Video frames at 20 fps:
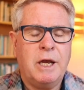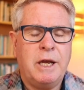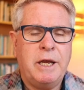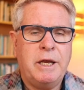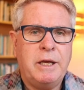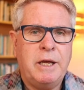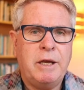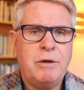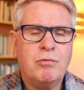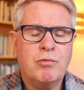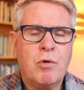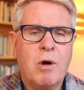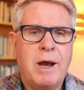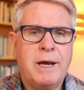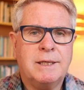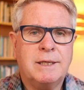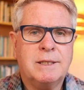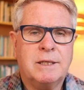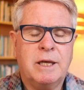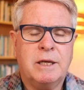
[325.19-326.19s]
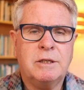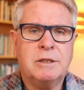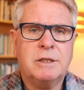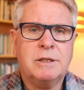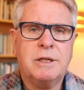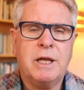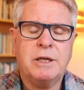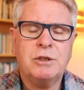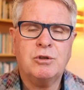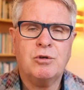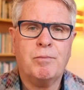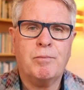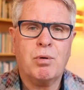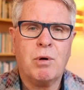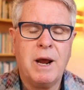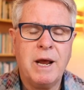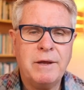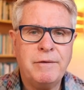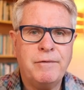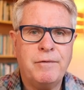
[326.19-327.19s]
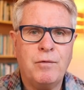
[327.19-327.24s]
he writes that they should pray